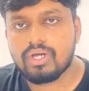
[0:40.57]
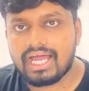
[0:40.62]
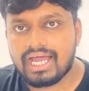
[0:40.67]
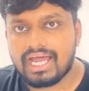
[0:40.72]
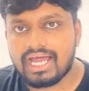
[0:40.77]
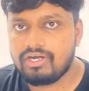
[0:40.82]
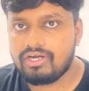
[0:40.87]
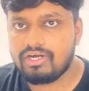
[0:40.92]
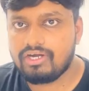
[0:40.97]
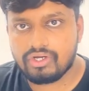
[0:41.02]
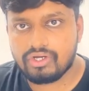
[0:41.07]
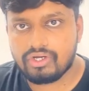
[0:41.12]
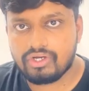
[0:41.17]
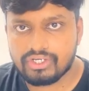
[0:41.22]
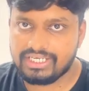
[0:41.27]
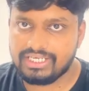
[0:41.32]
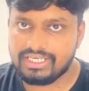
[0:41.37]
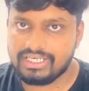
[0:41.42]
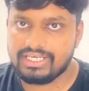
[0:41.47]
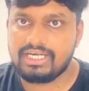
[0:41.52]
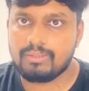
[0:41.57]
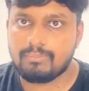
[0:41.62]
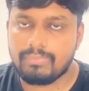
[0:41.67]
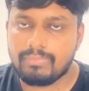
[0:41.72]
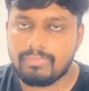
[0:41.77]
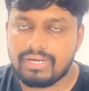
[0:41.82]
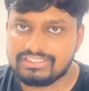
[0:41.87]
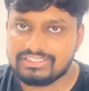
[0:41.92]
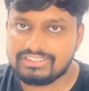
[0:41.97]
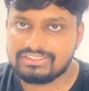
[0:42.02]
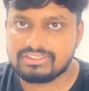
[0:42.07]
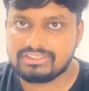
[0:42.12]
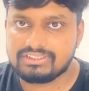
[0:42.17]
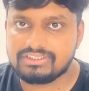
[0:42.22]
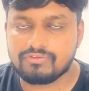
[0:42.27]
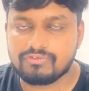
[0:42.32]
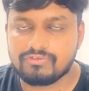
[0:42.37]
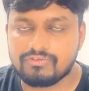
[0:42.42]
add or create batches